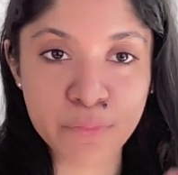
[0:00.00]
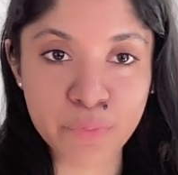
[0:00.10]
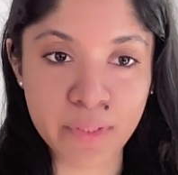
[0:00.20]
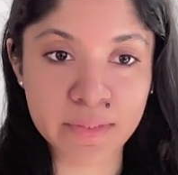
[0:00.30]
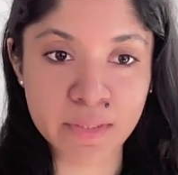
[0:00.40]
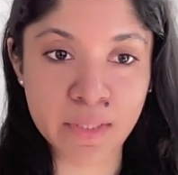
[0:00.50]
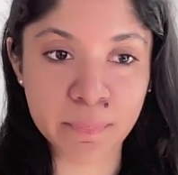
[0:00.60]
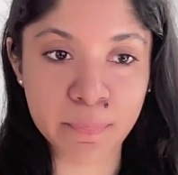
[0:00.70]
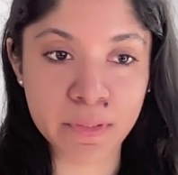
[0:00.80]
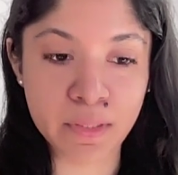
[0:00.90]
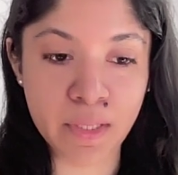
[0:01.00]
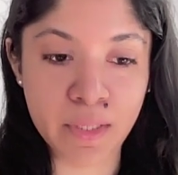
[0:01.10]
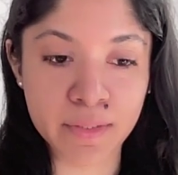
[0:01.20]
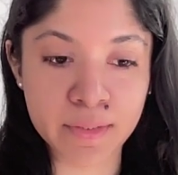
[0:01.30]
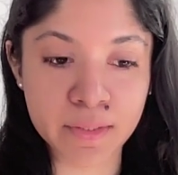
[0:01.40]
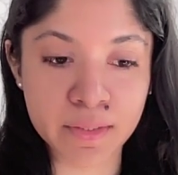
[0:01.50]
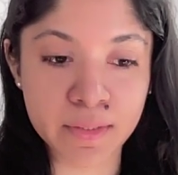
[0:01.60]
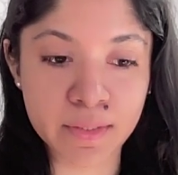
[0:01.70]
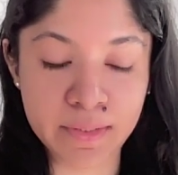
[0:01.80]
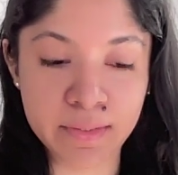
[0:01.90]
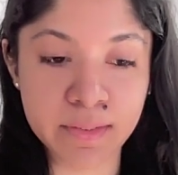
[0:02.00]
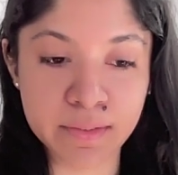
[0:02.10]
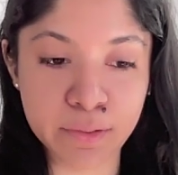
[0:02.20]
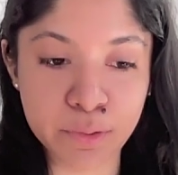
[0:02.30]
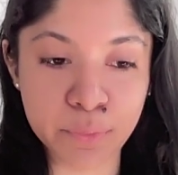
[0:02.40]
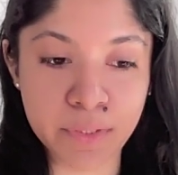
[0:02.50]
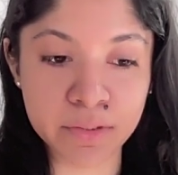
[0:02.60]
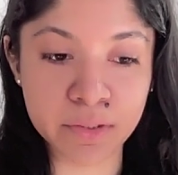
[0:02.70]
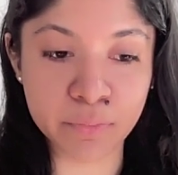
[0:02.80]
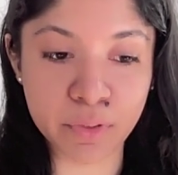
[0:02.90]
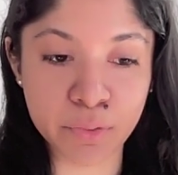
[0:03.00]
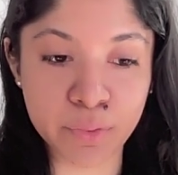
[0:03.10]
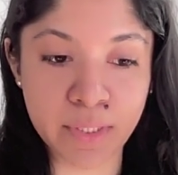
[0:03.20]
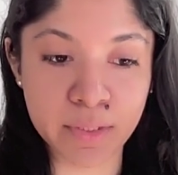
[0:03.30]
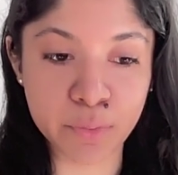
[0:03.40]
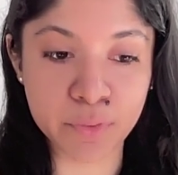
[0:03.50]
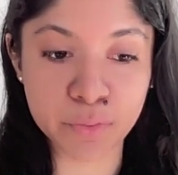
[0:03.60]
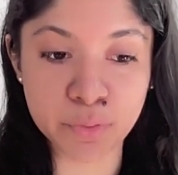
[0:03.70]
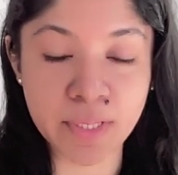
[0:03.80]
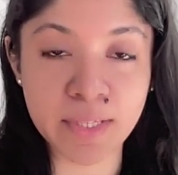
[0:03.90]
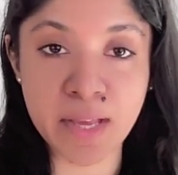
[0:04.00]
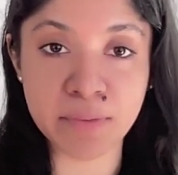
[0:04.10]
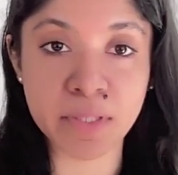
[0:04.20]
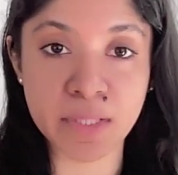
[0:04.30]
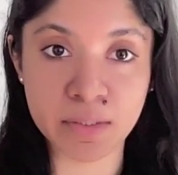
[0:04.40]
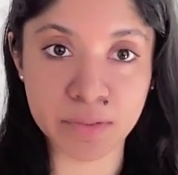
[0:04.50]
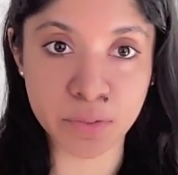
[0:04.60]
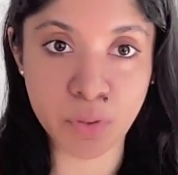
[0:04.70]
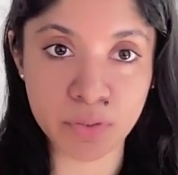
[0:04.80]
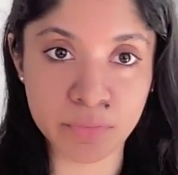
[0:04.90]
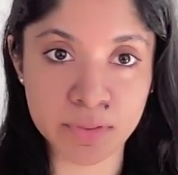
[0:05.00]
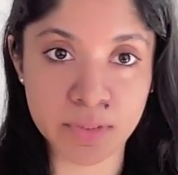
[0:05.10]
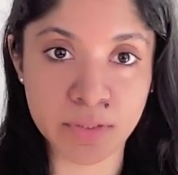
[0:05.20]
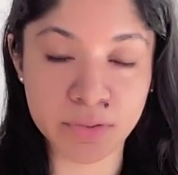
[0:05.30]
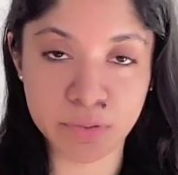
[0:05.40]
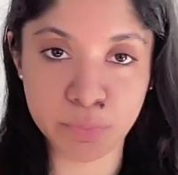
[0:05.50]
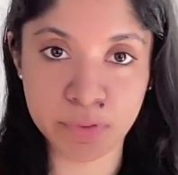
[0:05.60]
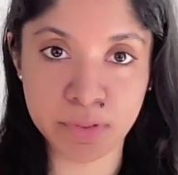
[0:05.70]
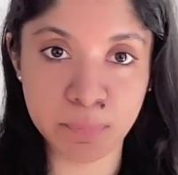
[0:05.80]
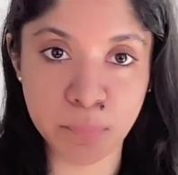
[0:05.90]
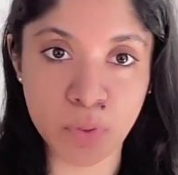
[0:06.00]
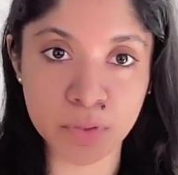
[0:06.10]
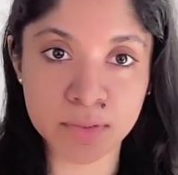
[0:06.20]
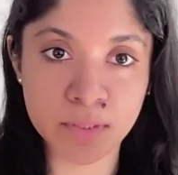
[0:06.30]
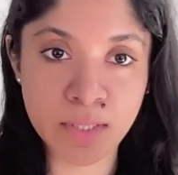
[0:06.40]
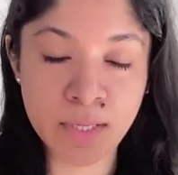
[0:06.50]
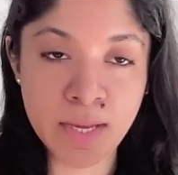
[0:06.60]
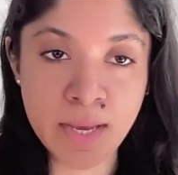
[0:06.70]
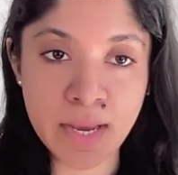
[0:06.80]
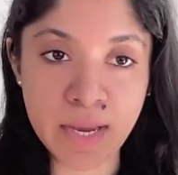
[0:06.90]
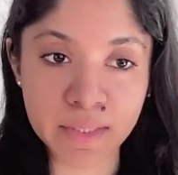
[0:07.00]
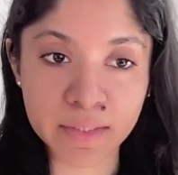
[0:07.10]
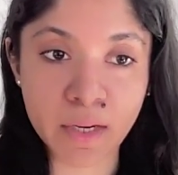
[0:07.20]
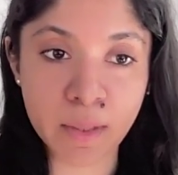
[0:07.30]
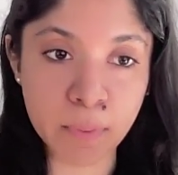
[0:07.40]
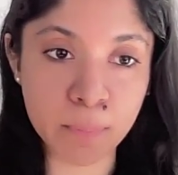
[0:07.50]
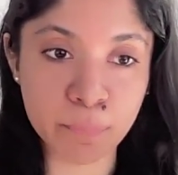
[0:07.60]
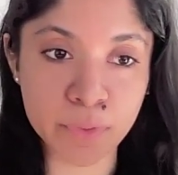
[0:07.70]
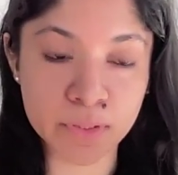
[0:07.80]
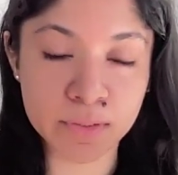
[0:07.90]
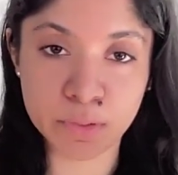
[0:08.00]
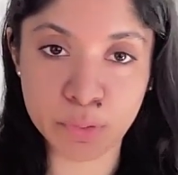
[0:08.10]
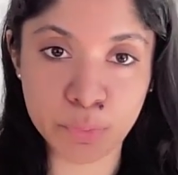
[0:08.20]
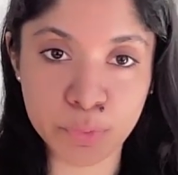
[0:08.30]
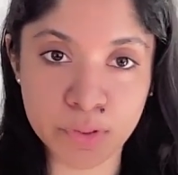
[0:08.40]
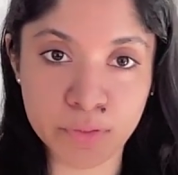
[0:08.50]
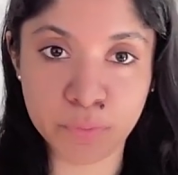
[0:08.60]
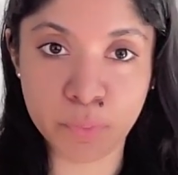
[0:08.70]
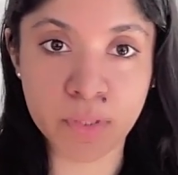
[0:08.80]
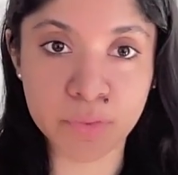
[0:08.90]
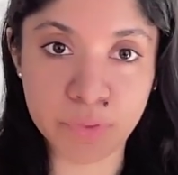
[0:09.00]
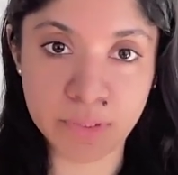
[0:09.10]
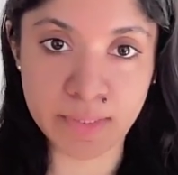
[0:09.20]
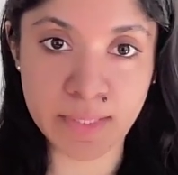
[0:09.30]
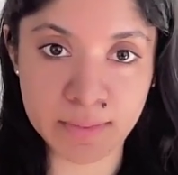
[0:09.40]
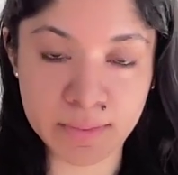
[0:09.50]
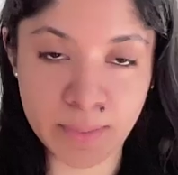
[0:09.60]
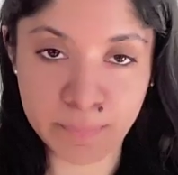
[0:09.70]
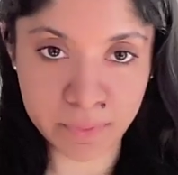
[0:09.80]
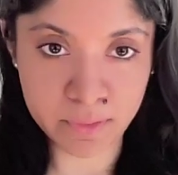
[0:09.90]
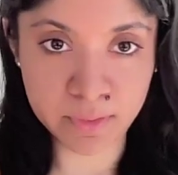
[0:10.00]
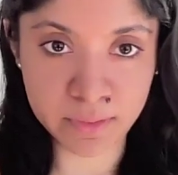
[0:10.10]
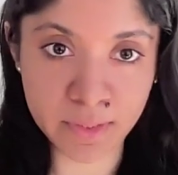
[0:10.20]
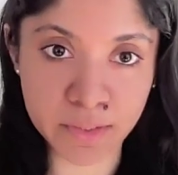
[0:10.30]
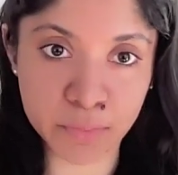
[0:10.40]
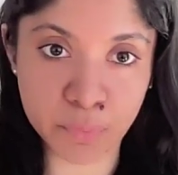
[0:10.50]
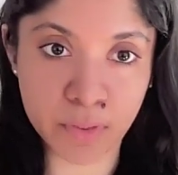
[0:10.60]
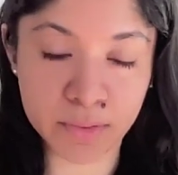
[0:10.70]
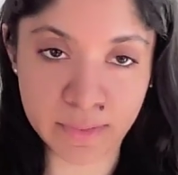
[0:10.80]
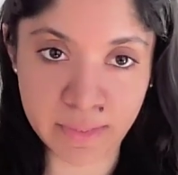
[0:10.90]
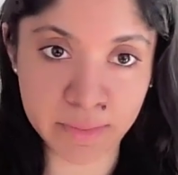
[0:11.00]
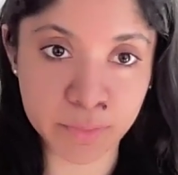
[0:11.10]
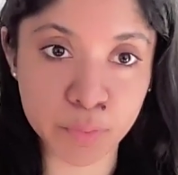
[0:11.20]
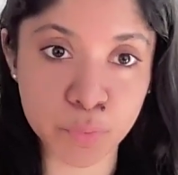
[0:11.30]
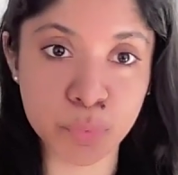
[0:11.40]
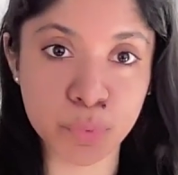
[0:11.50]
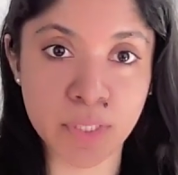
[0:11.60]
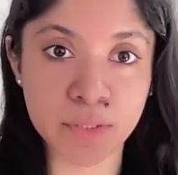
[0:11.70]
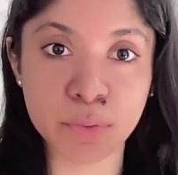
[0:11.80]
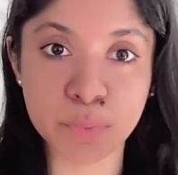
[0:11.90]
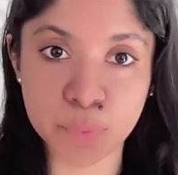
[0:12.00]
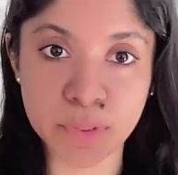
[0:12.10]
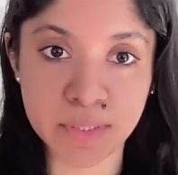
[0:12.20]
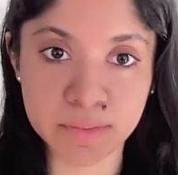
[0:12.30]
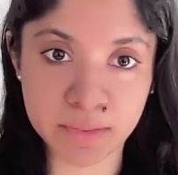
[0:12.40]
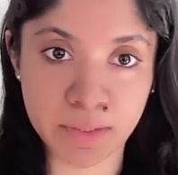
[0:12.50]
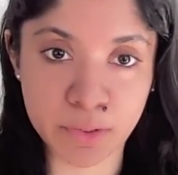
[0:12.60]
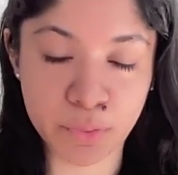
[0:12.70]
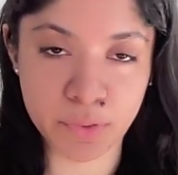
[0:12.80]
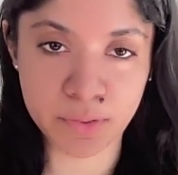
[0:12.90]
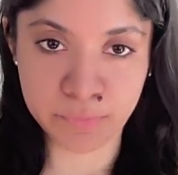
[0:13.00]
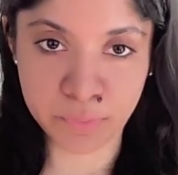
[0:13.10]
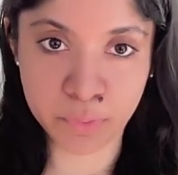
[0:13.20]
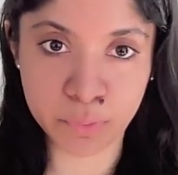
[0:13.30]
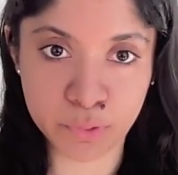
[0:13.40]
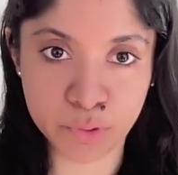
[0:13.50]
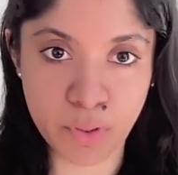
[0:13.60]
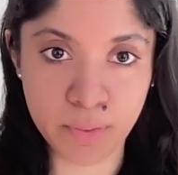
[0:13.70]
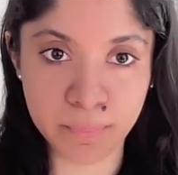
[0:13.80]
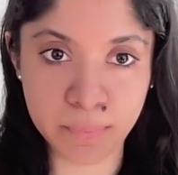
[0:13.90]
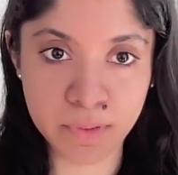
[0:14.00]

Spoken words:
For example, like in this situation, what you can do is you can have a healthy conversation with the boss and come up with a solution for what really has happened. That is one thing. And through that, you create security for your job.